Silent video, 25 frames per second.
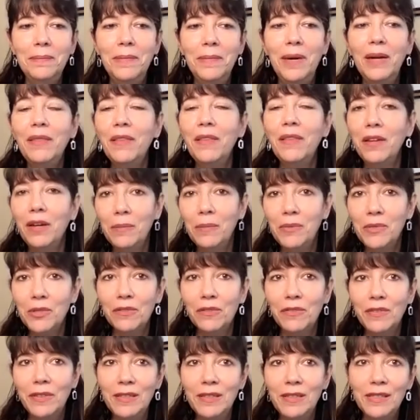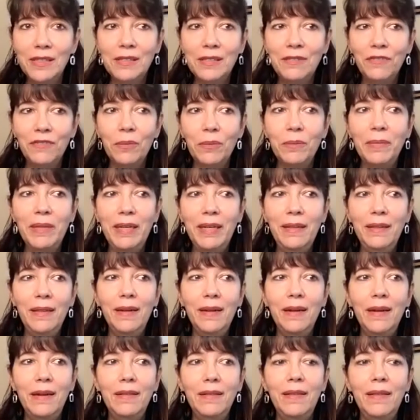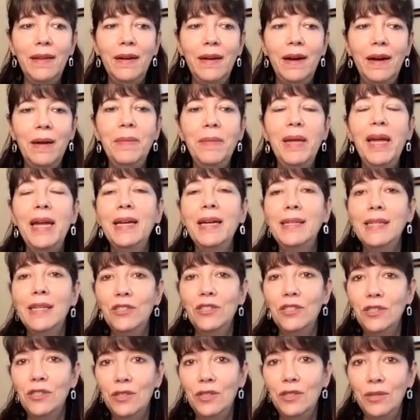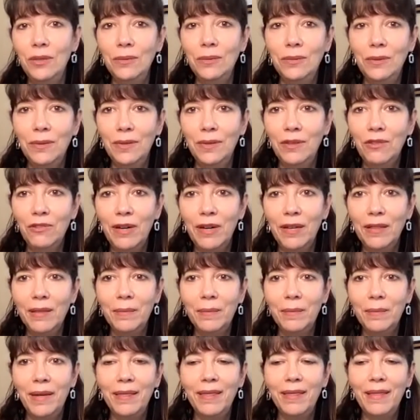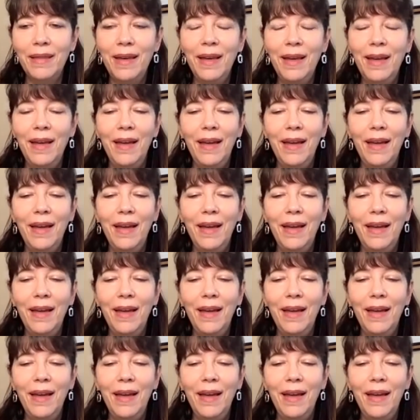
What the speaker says: monthly observance for me that I'm paying attention to throughout the month.